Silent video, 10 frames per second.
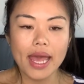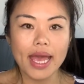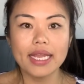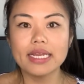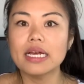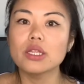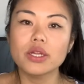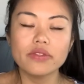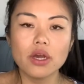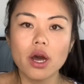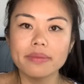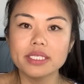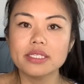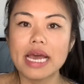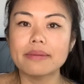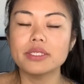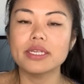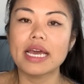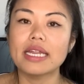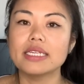And a lot of the common scams you
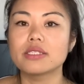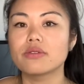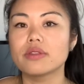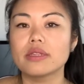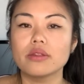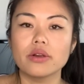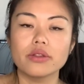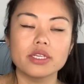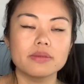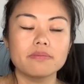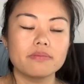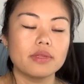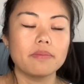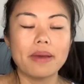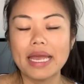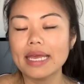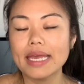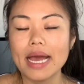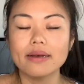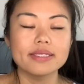get is through the bank
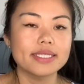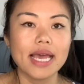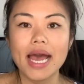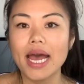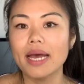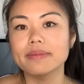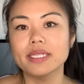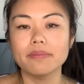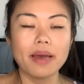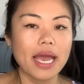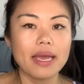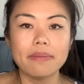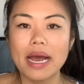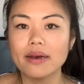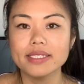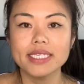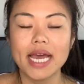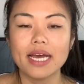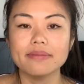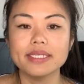account scams and the PayPal
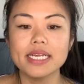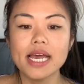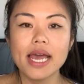scams.